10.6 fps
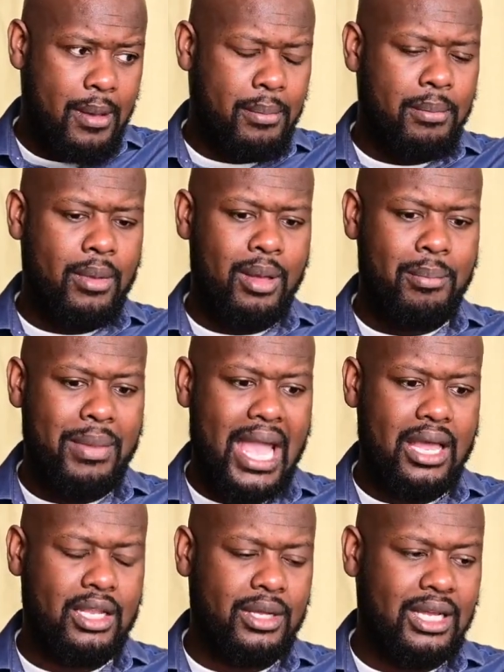
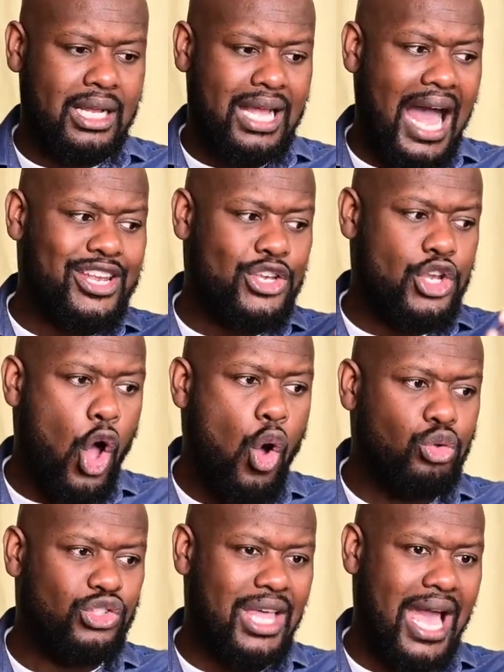Man, God
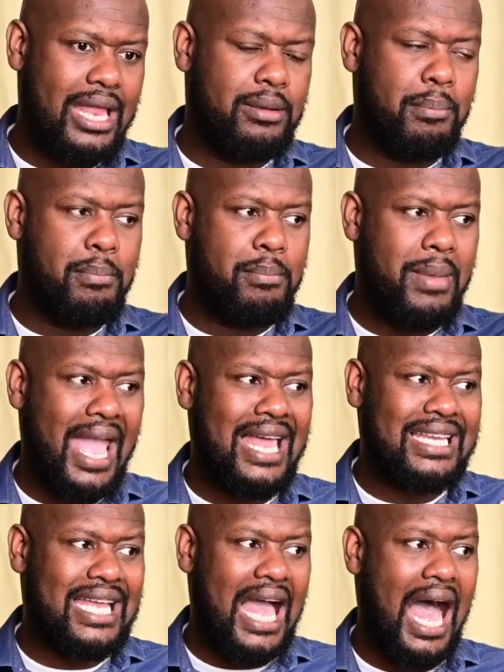knows that
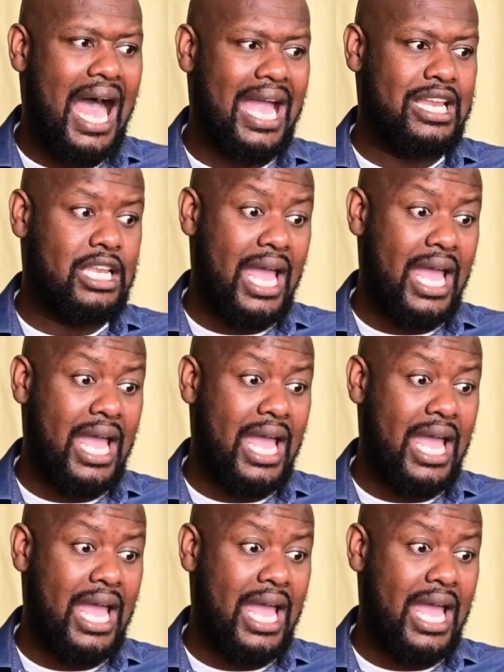mankind,